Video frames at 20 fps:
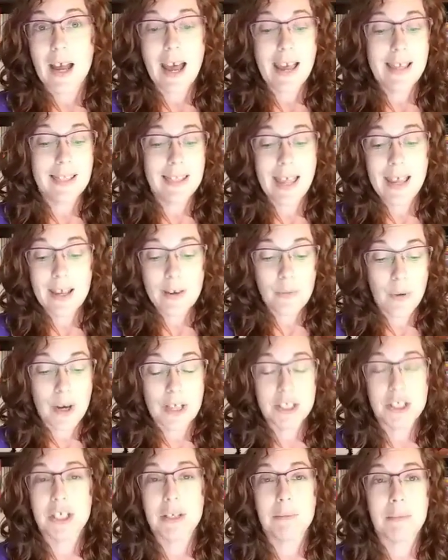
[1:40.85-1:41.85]
I like
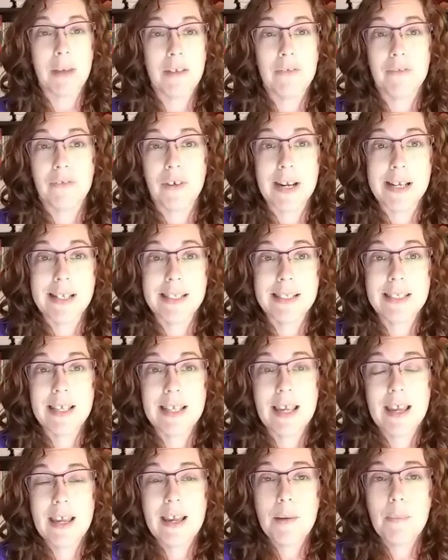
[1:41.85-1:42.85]
watching my friends
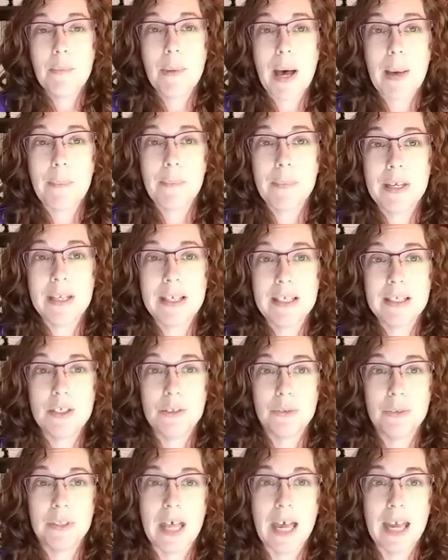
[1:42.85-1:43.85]
pop in and
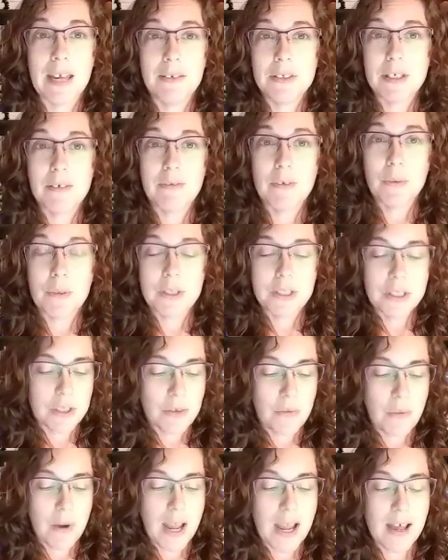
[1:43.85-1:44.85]
do lives every once
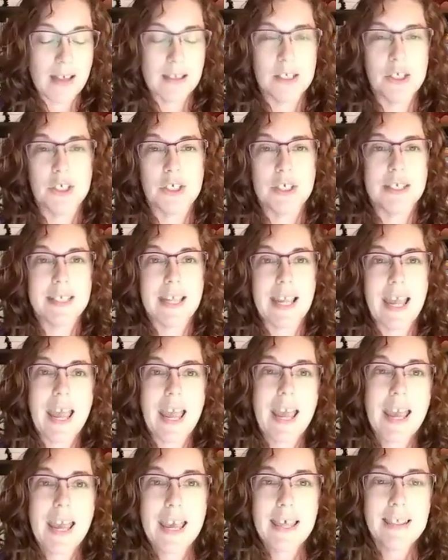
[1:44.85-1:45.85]
in a while and just say,
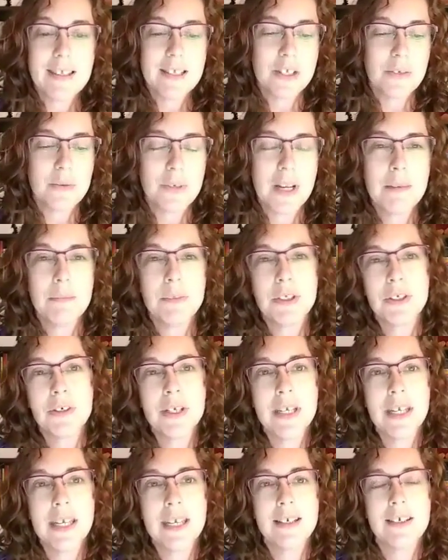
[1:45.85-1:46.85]
hey, this is what I'm
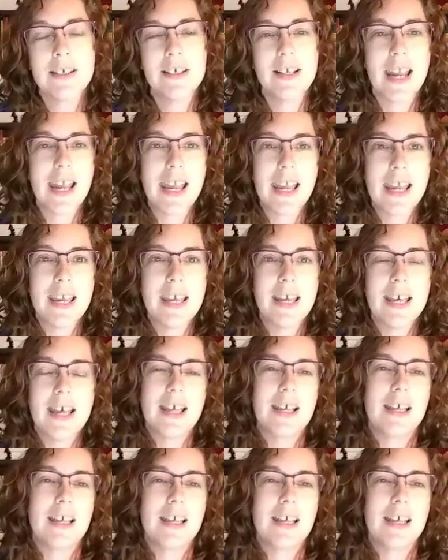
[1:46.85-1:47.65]
doing, or hey,